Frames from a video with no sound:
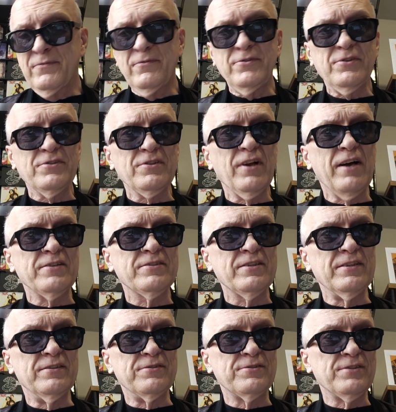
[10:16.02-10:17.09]
We just lost
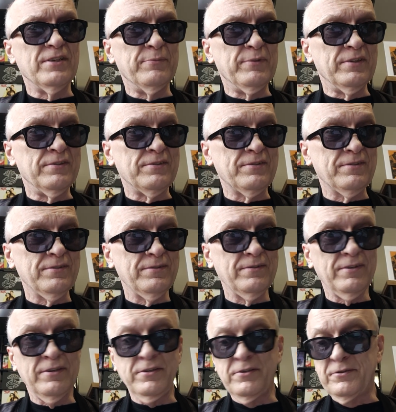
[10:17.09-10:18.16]
Ken Simmons
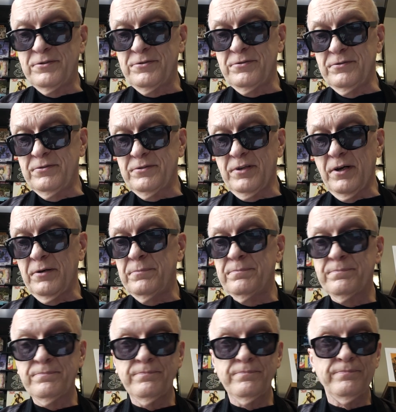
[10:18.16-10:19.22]
a year or two ago.
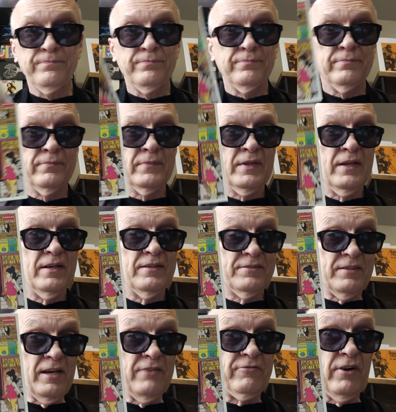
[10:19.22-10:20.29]

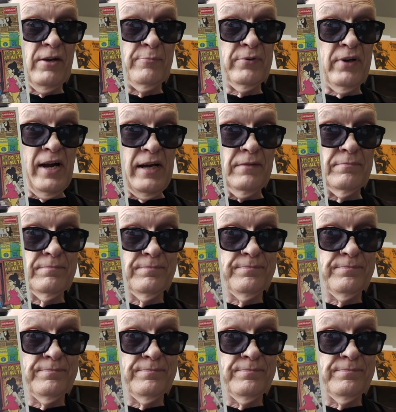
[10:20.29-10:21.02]
Sapphire Brown.